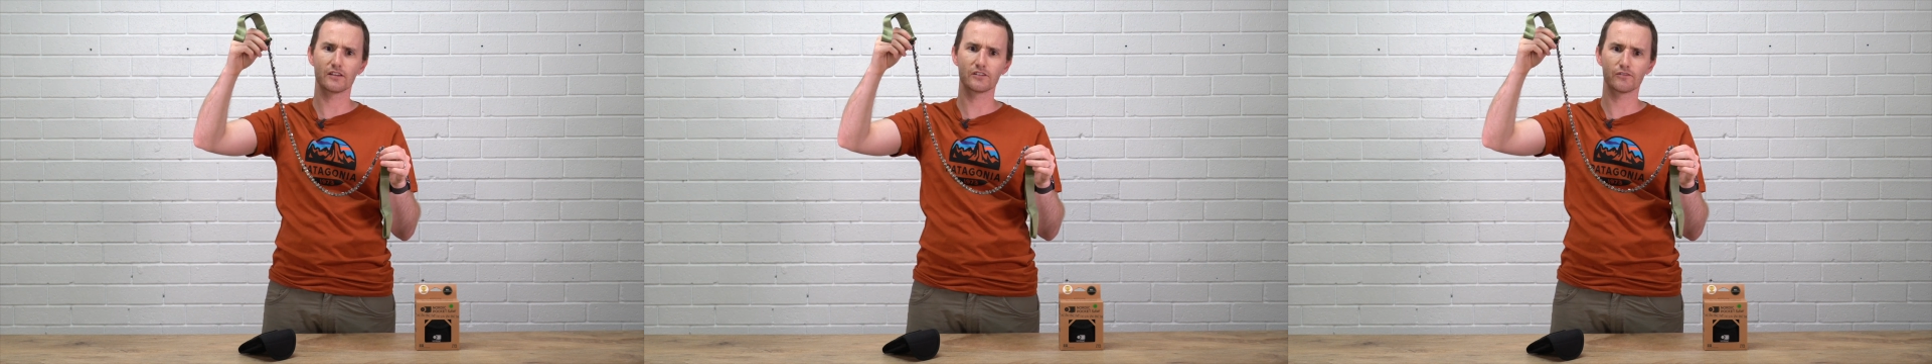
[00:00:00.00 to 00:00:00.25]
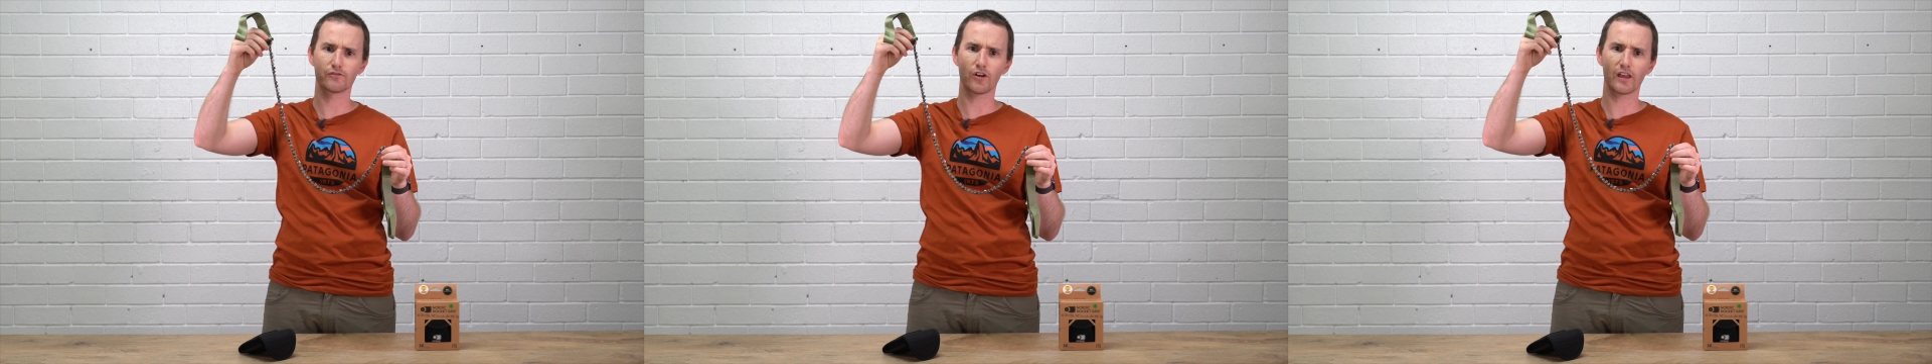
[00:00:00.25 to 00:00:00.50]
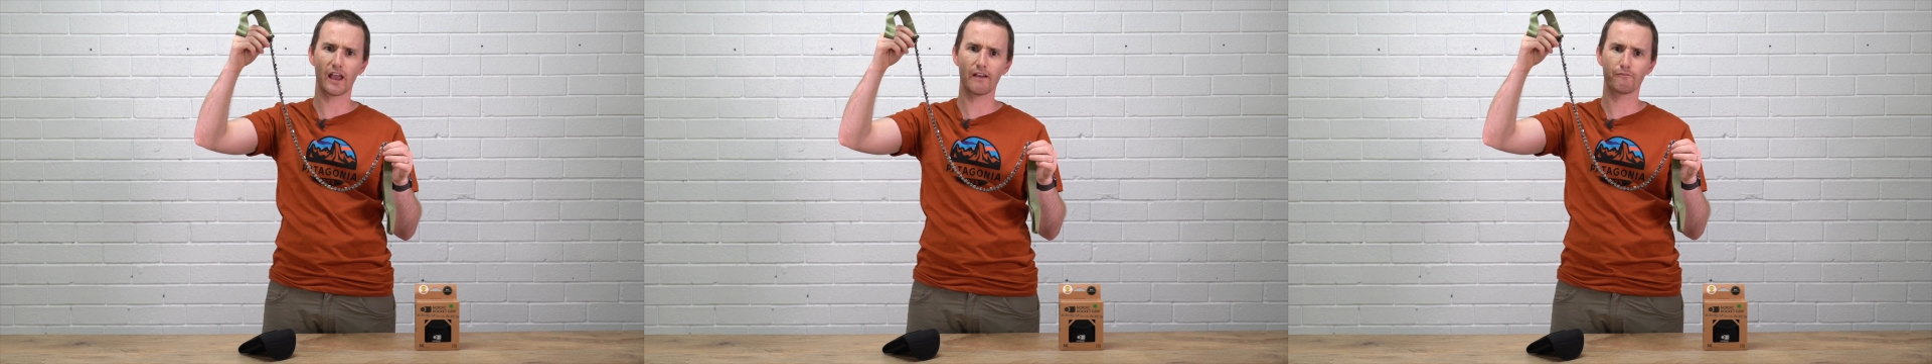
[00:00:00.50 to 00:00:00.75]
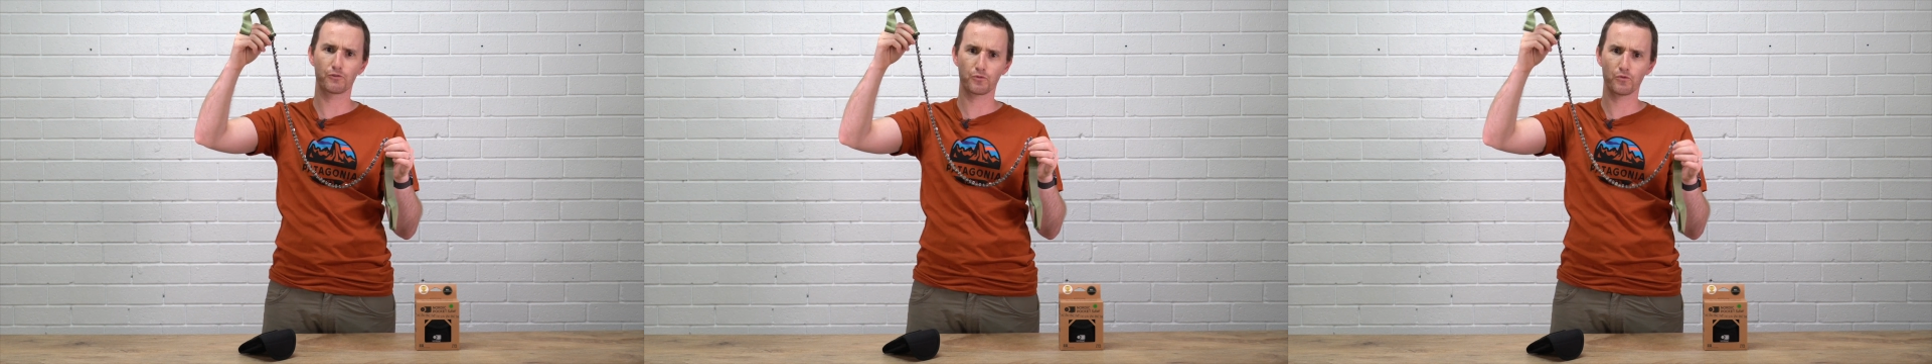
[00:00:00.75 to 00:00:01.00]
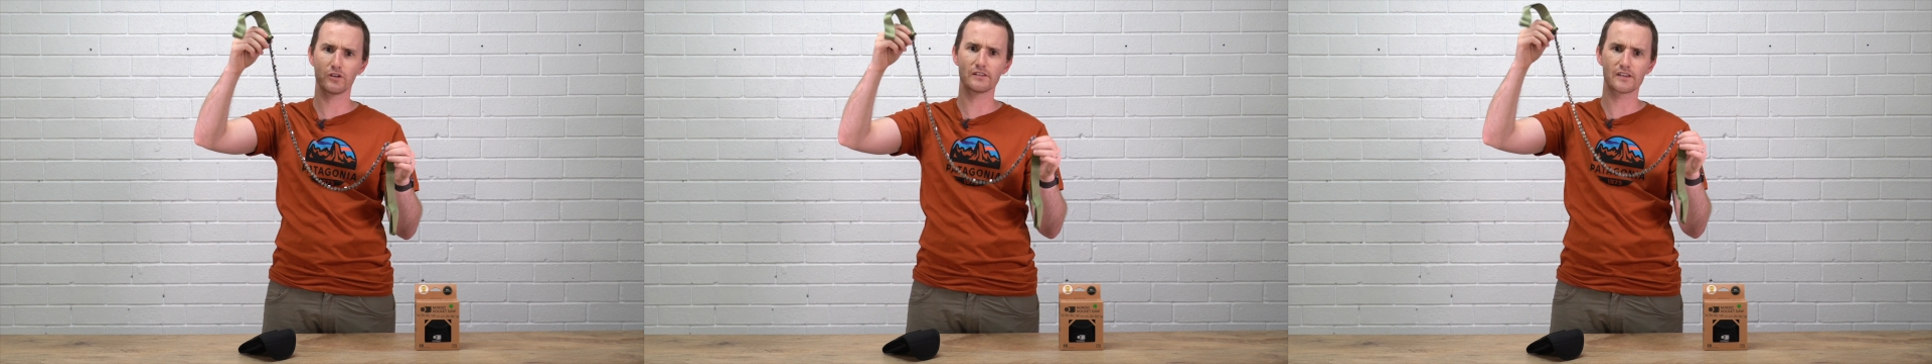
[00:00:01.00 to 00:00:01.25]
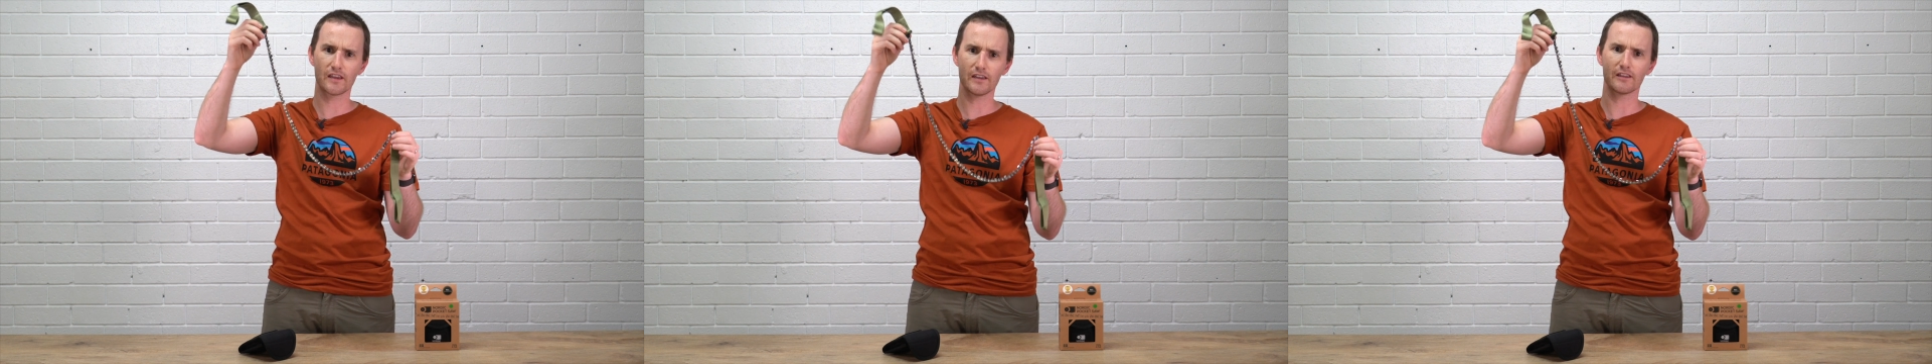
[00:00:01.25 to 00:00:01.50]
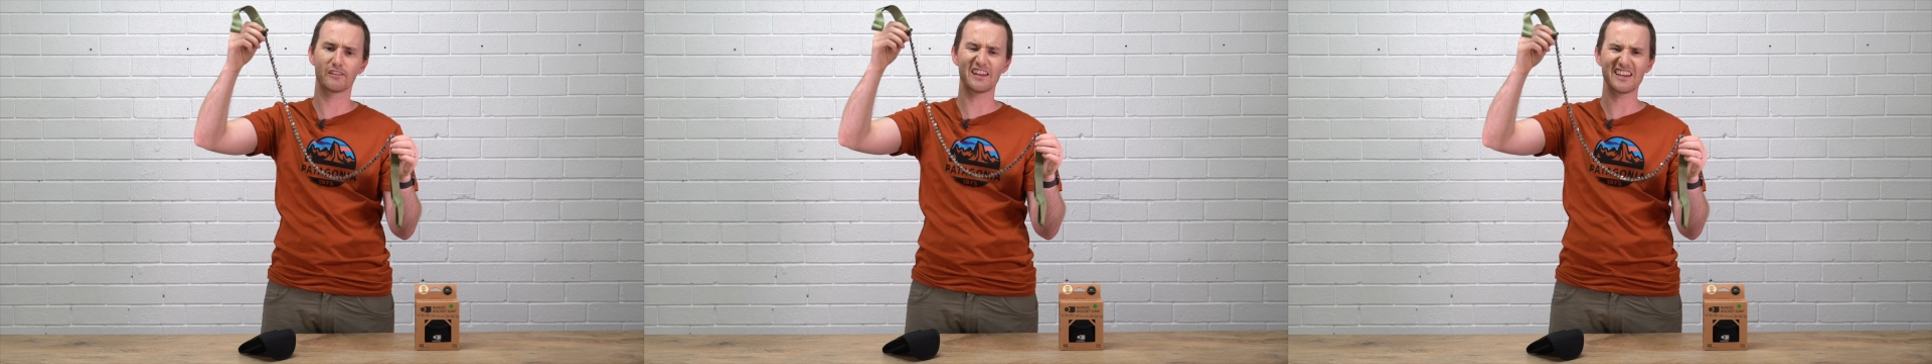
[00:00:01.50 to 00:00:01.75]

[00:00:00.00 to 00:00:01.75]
is you've gotta have three teeth